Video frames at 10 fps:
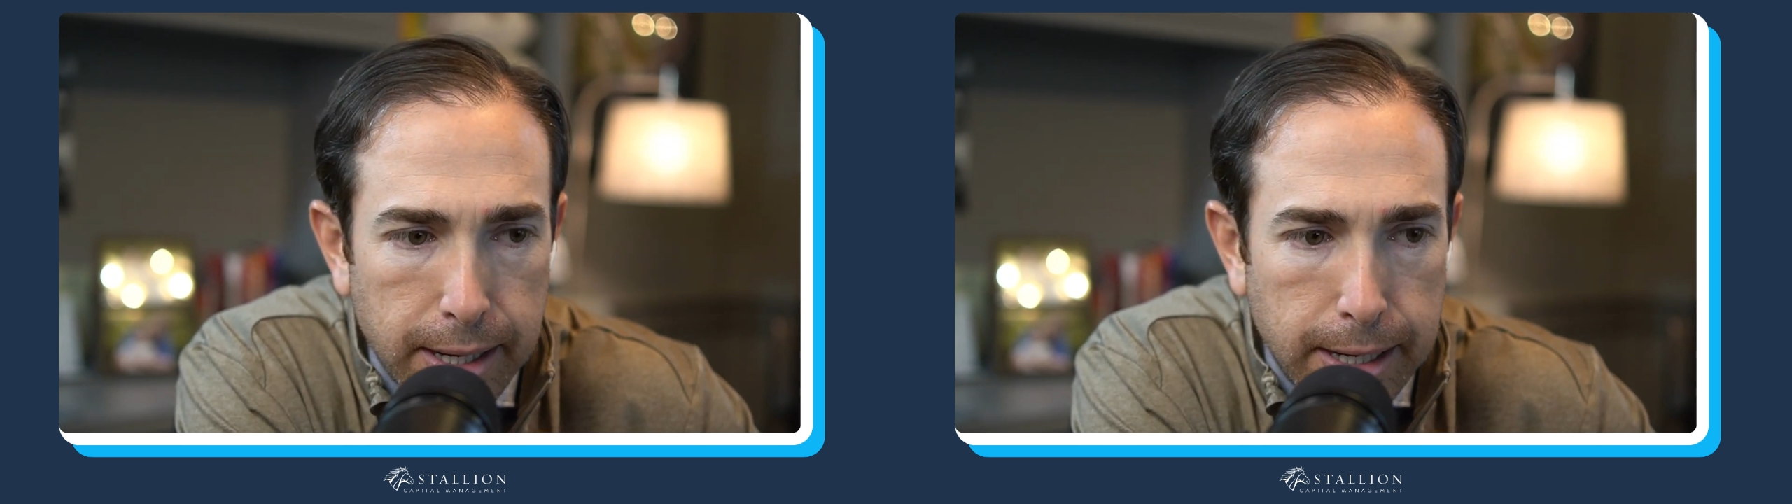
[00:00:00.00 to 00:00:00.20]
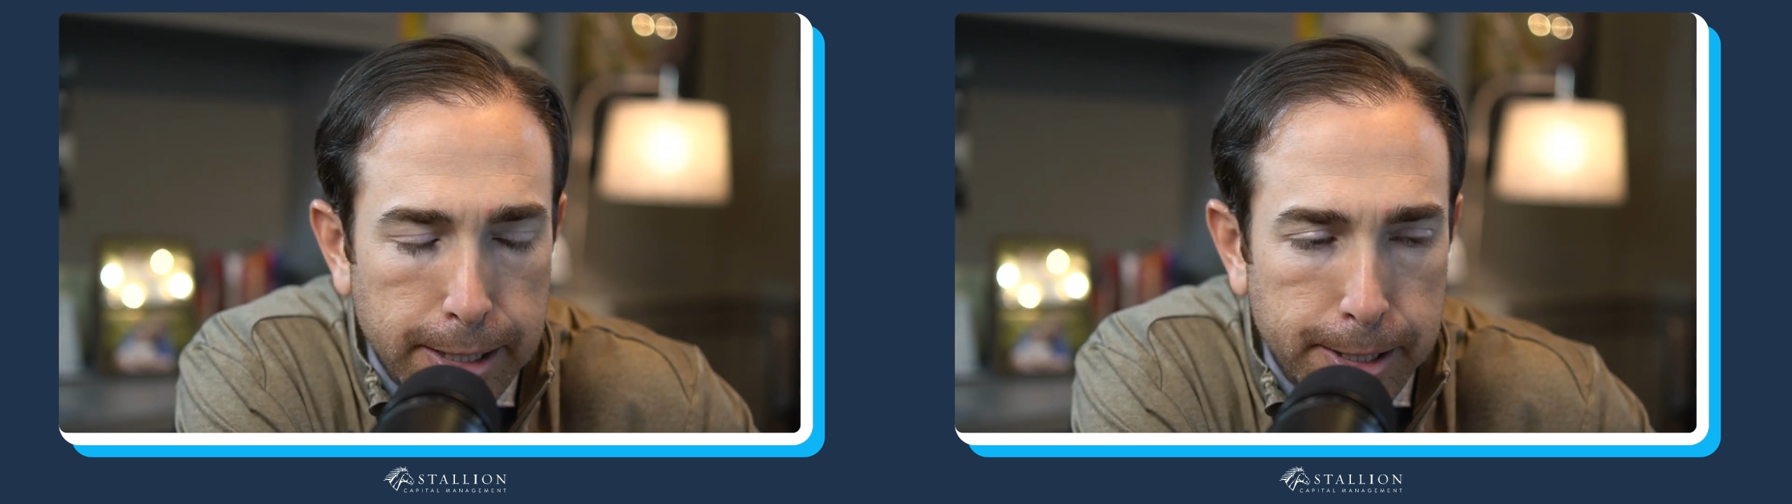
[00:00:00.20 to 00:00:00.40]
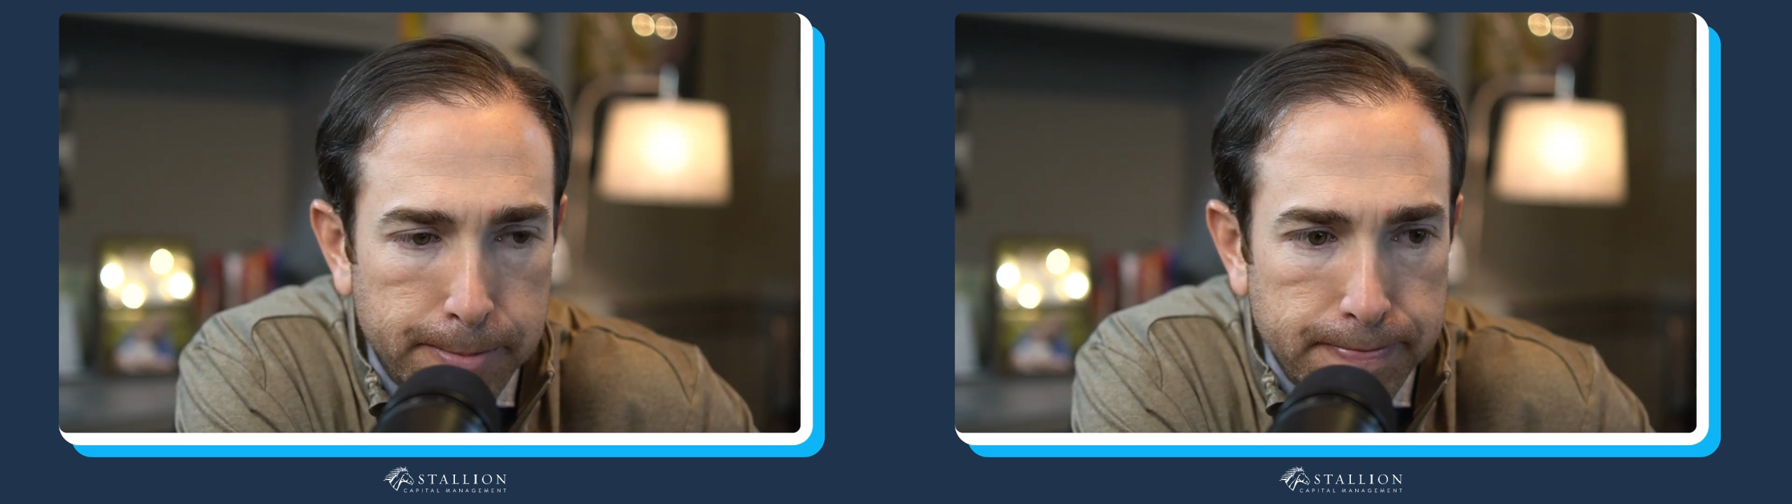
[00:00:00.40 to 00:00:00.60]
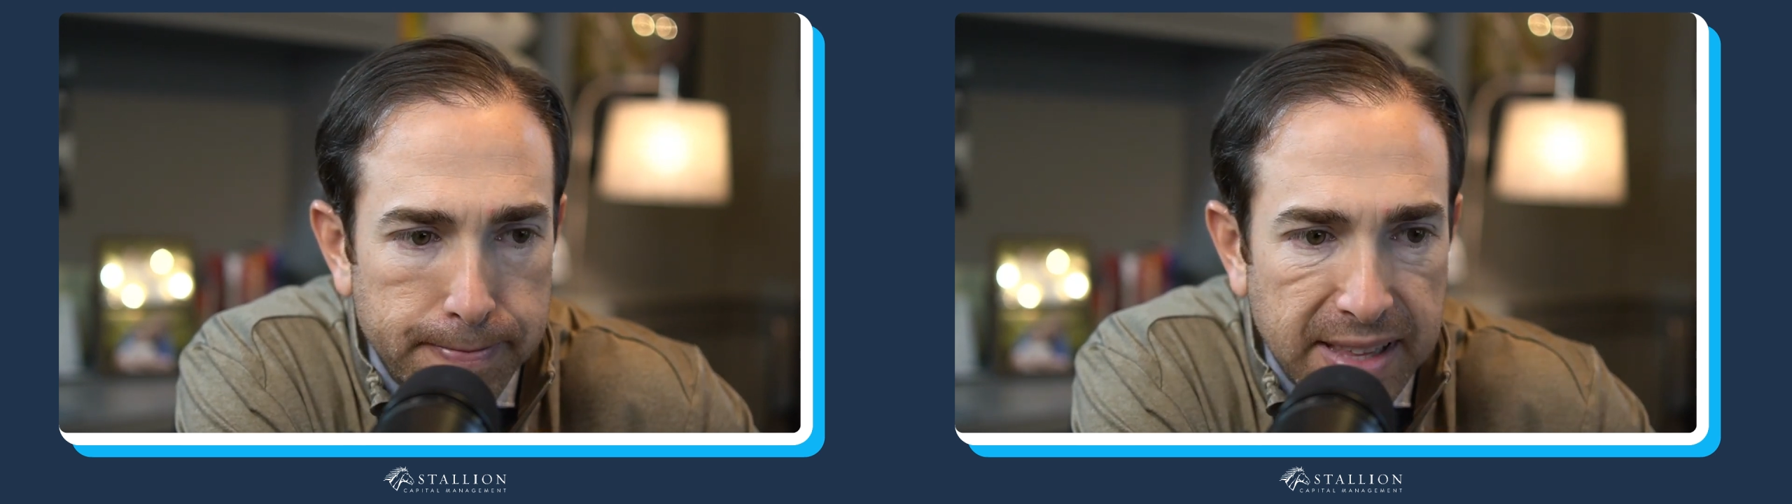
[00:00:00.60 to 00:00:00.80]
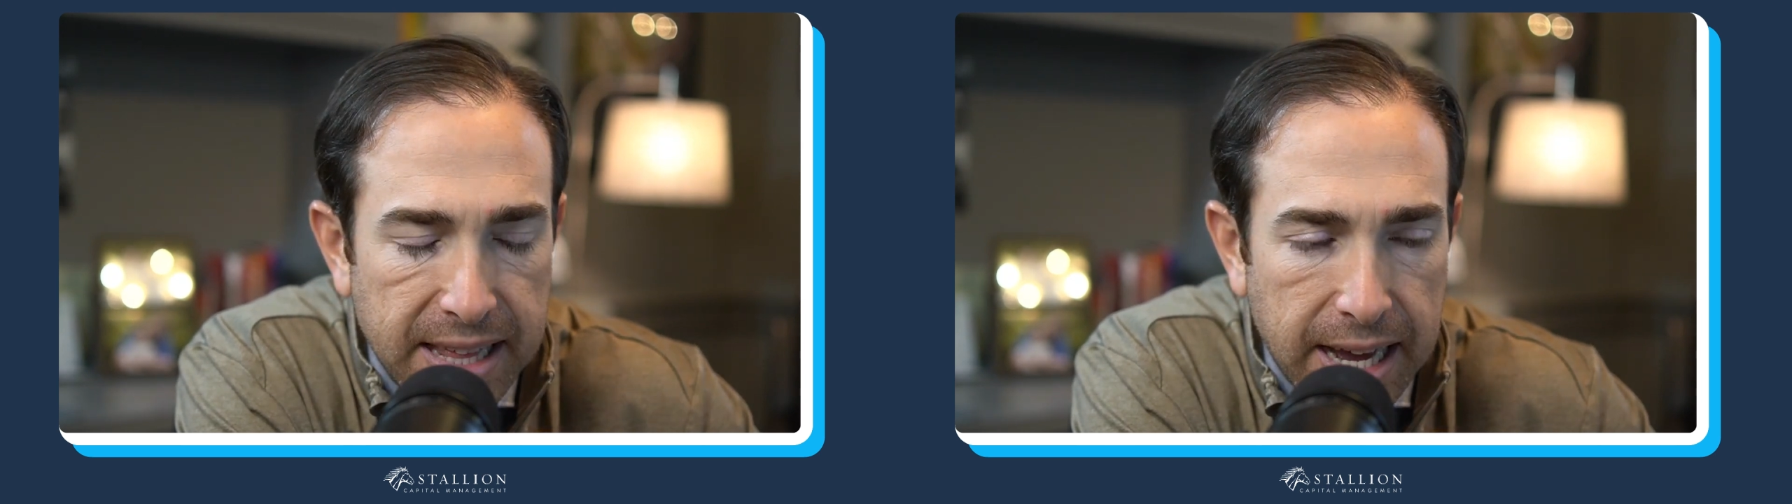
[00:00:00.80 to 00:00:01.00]

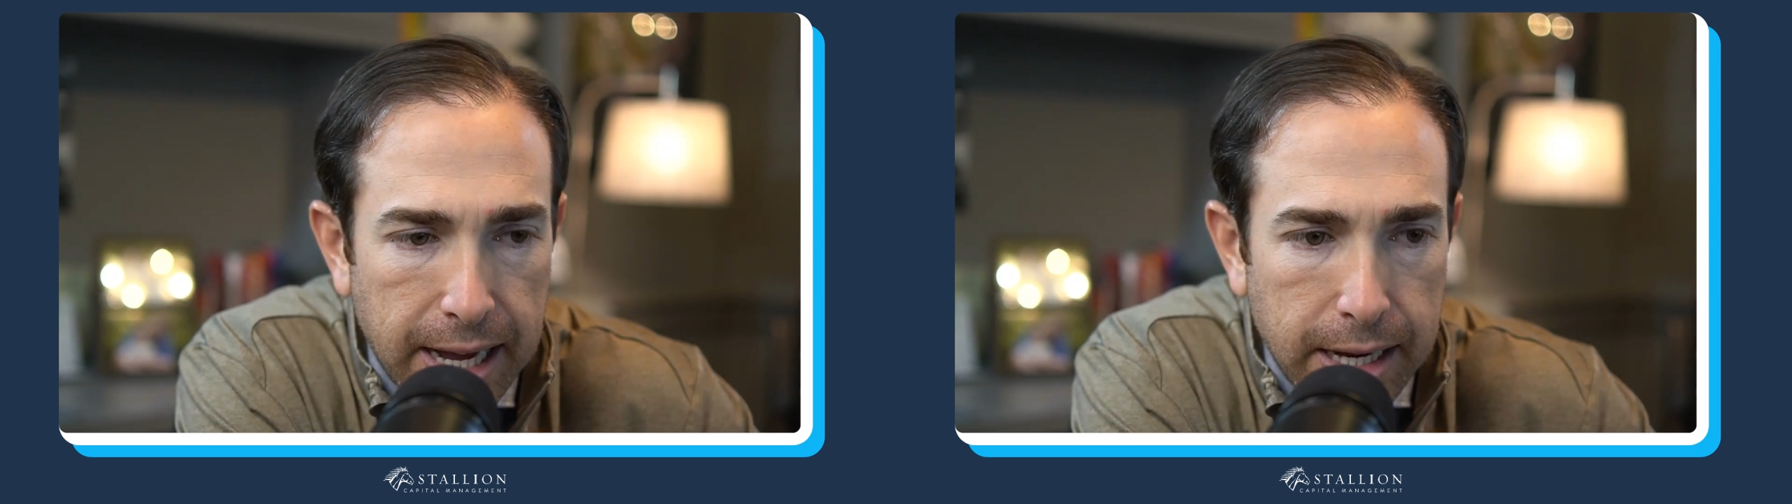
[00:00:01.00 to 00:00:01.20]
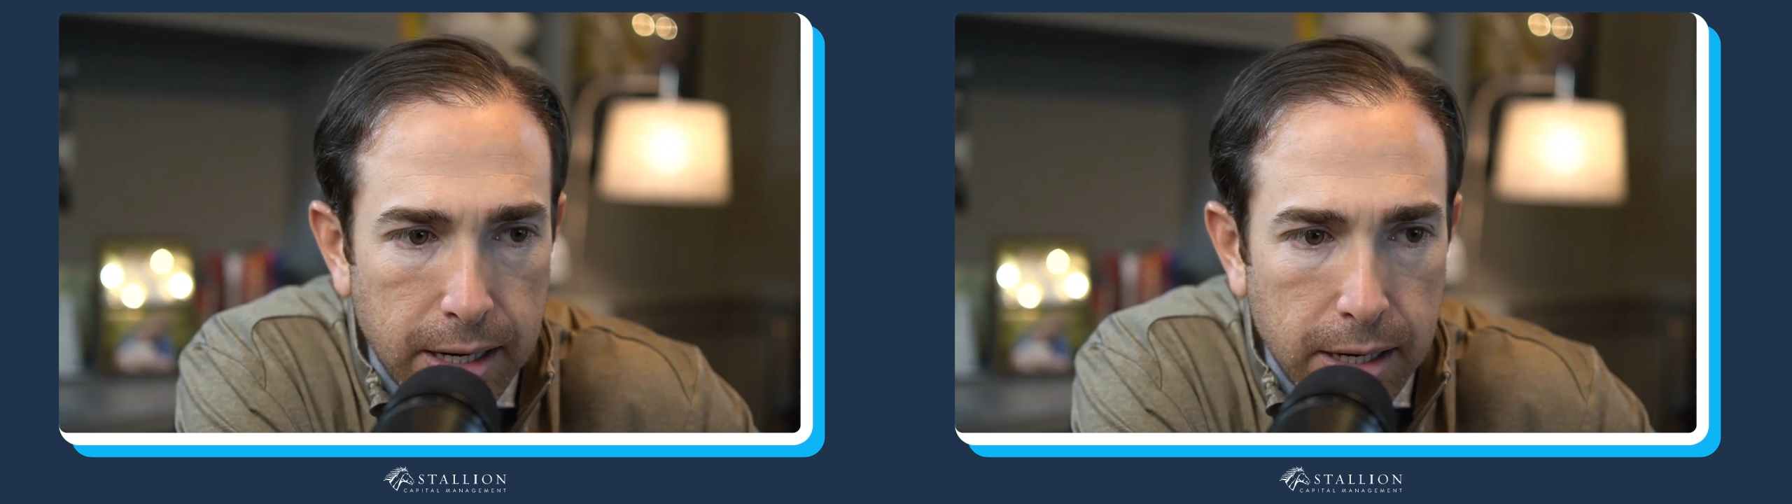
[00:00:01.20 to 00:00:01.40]
that